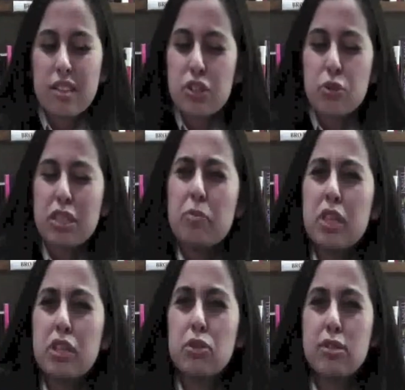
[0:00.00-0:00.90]
do
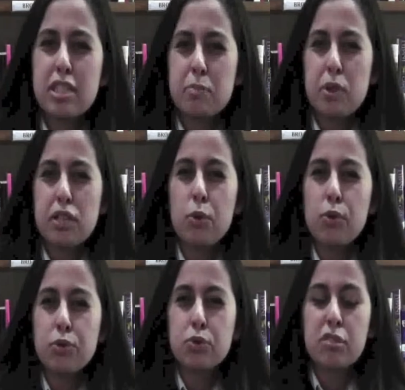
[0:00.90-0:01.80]
something so simple as go
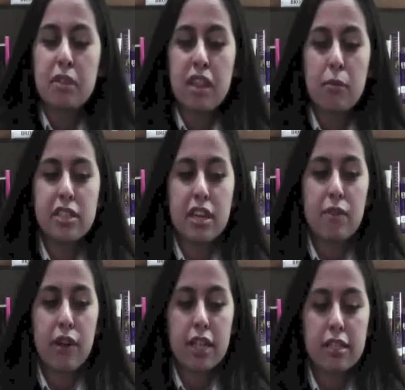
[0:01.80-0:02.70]
to school, something that we take for
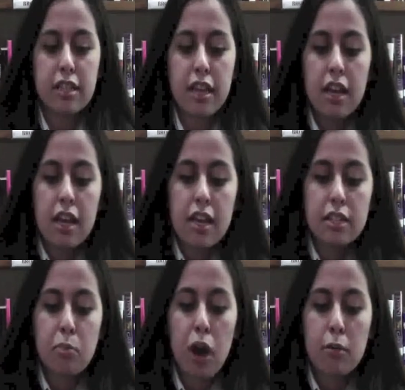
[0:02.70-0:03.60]
granted, is
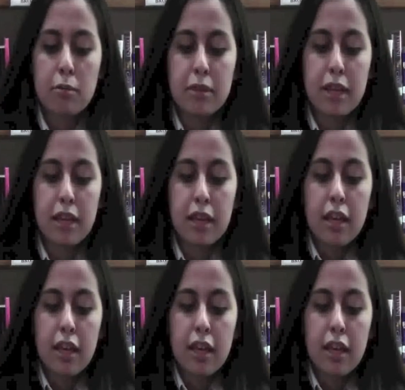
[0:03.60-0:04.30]
probably